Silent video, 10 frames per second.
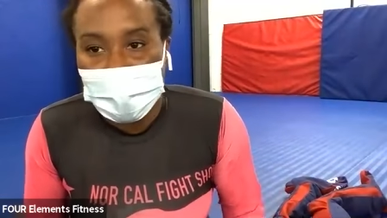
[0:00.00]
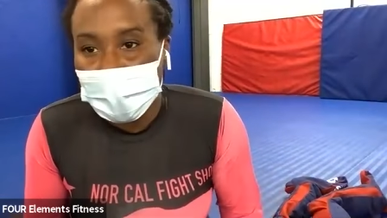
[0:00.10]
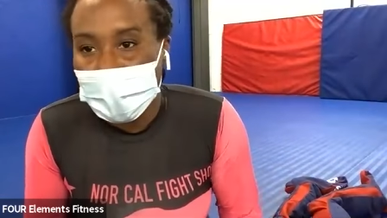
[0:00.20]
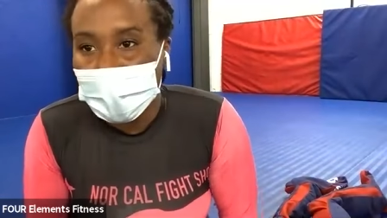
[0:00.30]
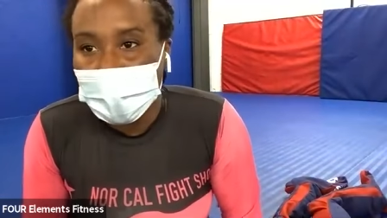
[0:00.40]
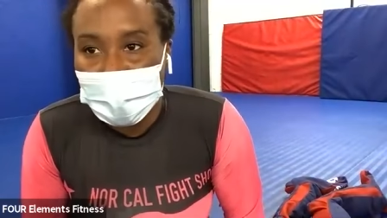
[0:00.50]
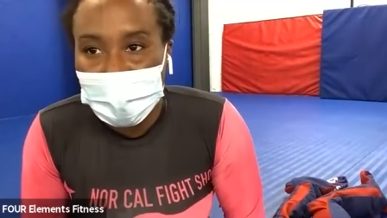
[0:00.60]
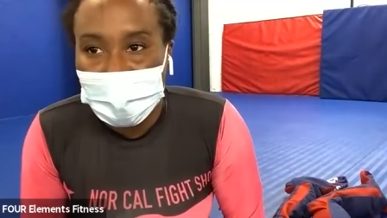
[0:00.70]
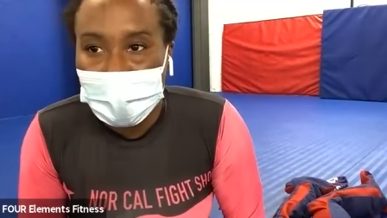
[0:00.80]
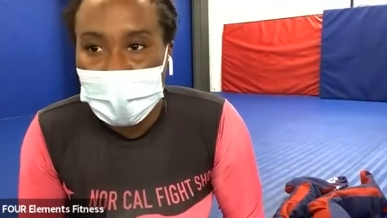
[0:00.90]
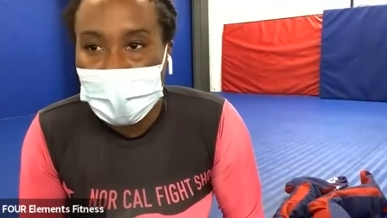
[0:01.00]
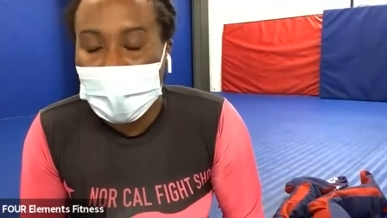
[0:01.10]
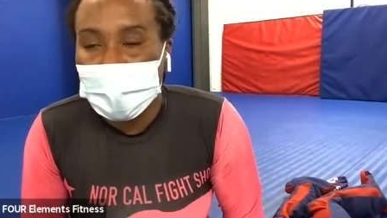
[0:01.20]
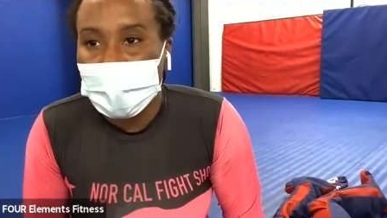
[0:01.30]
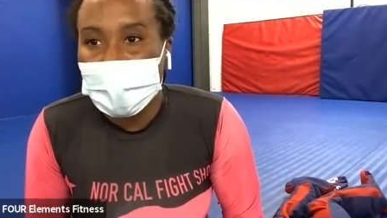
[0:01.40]
So we're gonna go over it again
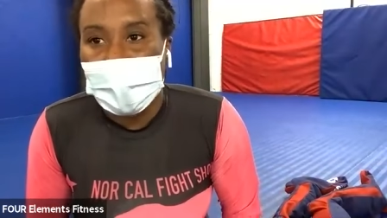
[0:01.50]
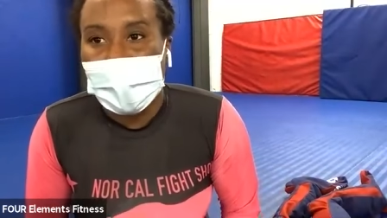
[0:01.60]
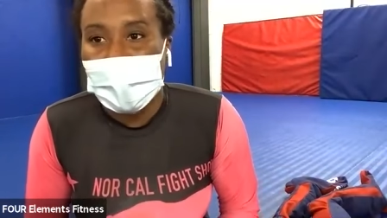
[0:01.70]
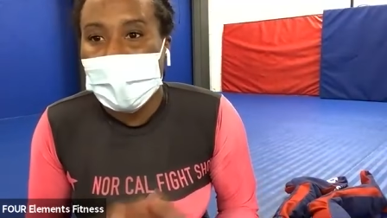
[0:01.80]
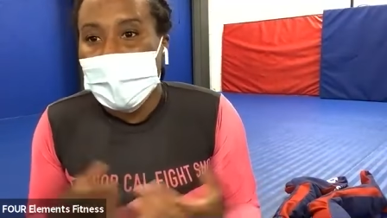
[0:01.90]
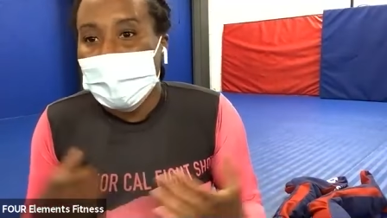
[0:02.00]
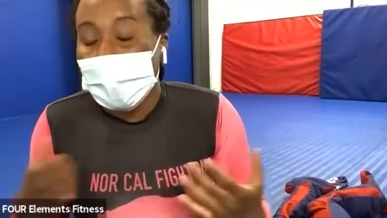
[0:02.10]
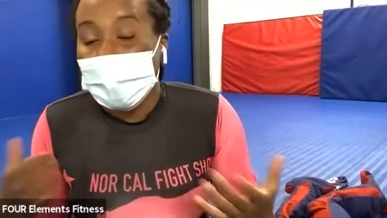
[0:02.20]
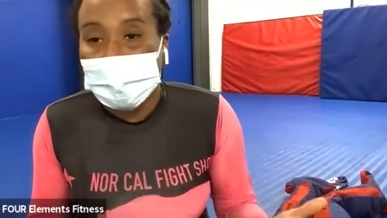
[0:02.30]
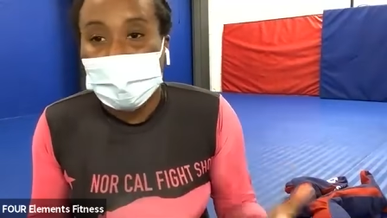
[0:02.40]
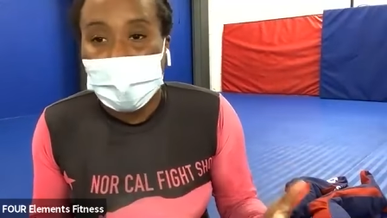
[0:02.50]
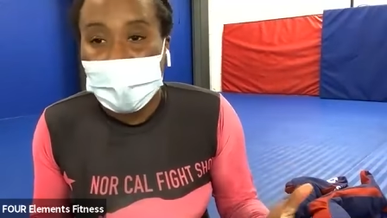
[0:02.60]
on Monday. I'll see you